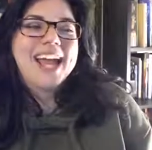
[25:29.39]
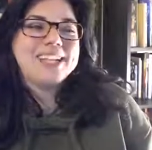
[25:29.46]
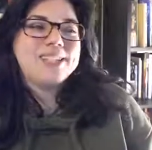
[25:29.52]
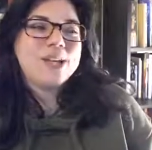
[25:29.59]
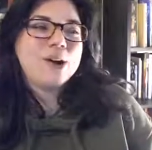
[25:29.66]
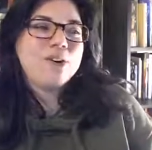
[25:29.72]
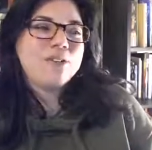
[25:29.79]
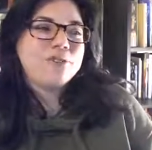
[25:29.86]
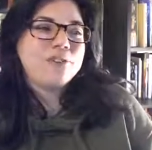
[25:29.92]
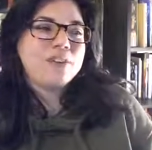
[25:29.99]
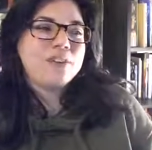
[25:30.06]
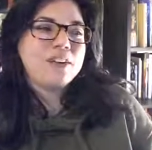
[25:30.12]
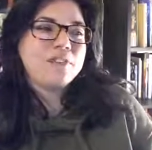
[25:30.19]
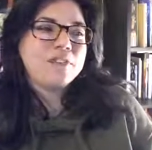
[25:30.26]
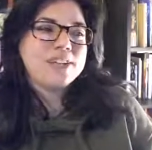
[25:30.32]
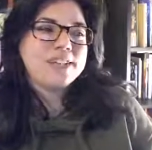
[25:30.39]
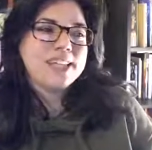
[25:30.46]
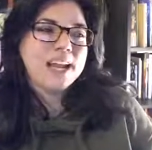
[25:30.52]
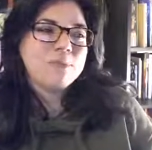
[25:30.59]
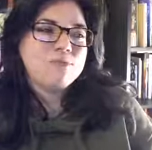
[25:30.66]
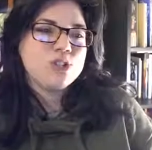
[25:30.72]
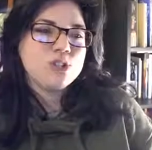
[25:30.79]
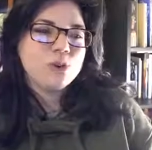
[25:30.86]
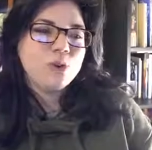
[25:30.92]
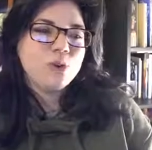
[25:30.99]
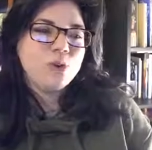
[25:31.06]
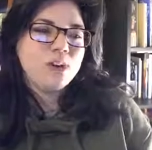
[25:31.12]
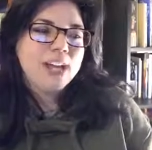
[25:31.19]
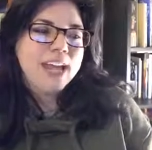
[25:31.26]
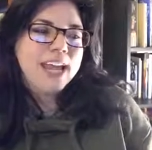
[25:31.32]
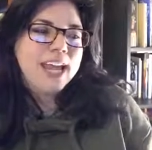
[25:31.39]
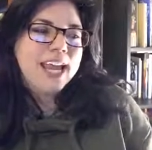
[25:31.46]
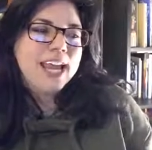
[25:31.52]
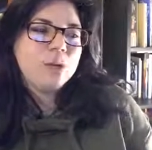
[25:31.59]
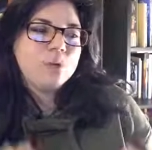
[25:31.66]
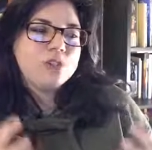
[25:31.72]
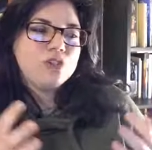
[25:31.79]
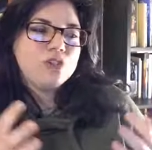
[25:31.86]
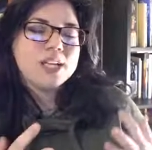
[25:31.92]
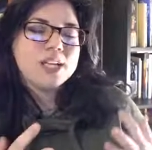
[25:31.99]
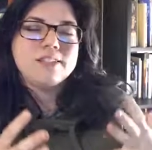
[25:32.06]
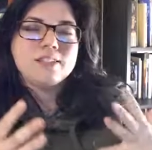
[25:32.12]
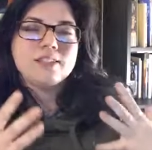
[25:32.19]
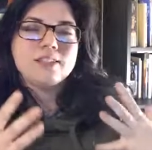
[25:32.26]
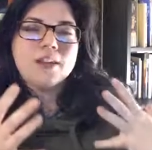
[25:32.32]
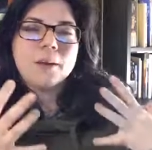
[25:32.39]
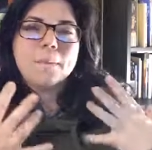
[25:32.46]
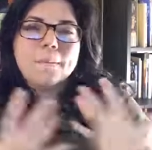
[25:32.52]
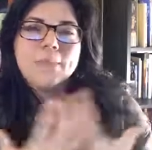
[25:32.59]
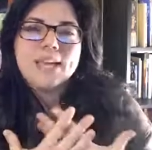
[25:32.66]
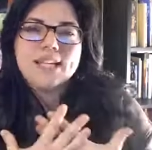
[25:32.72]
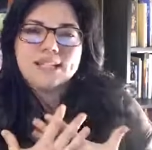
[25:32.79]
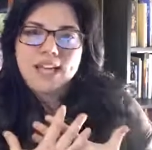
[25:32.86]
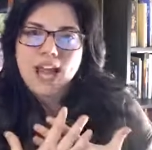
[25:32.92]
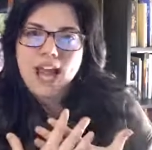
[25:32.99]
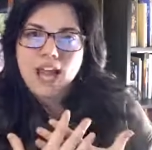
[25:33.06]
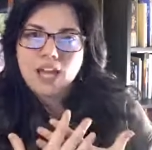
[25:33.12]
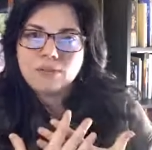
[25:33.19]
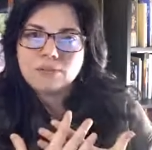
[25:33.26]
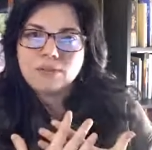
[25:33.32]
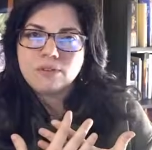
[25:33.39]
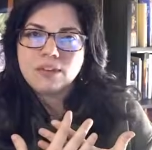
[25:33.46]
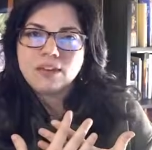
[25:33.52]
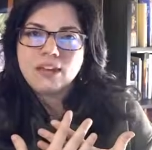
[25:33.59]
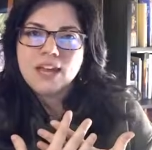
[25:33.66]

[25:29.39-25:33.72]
And so for the first time, too, it was just me time.